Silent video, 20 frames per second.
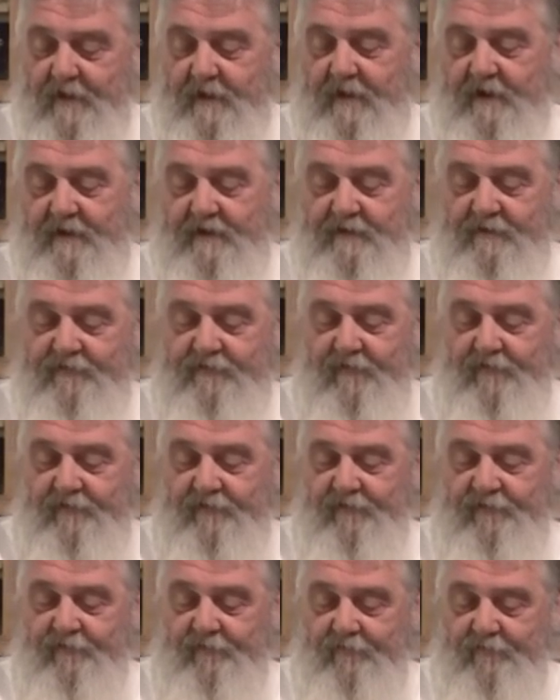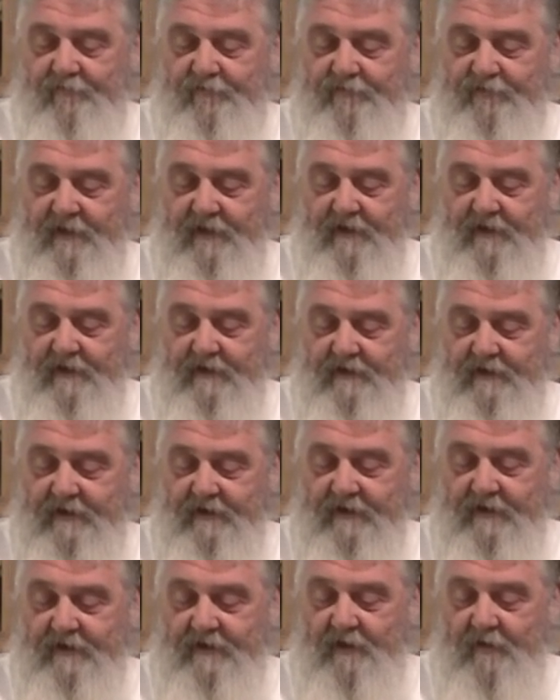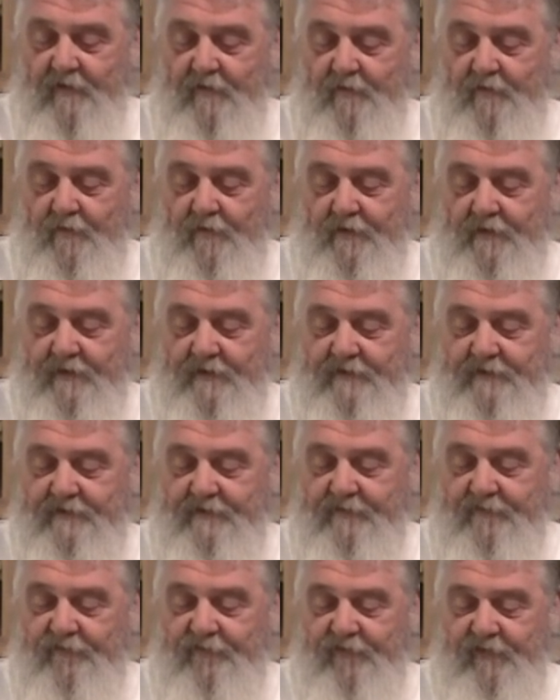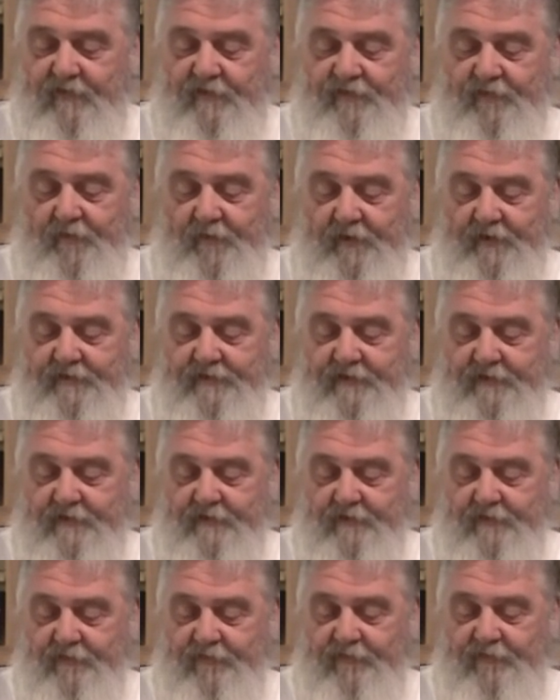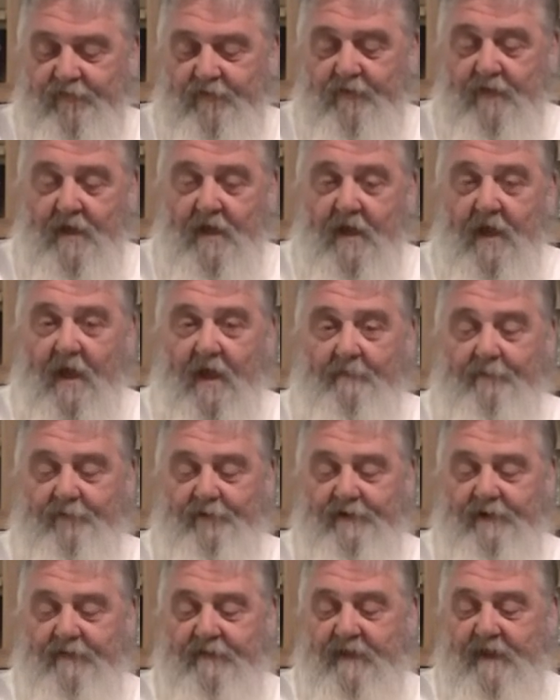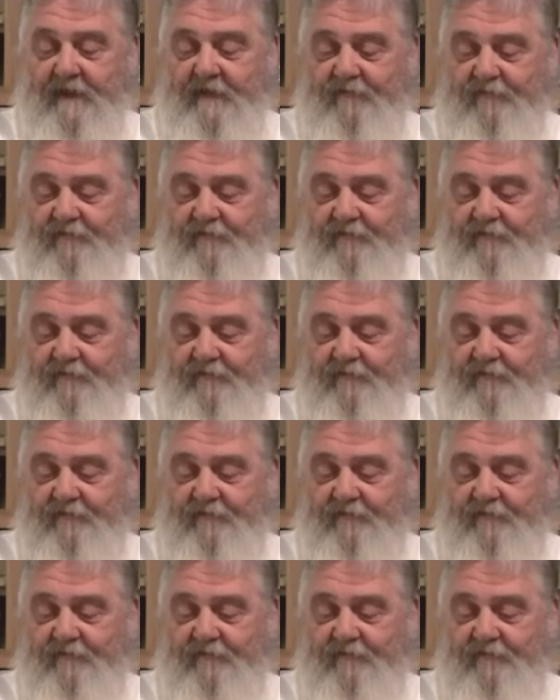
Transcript: And it says this one was done in 01-2612, so I'm reading that as